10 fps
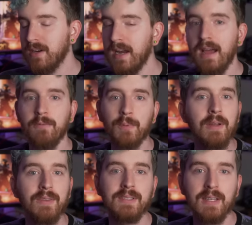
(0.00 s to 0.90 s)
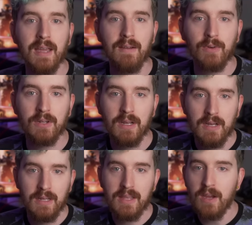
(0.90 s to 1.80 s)
and I've previously covered
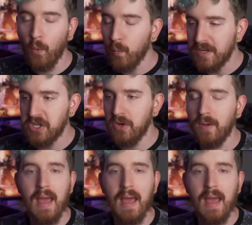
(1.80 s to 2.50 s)
the original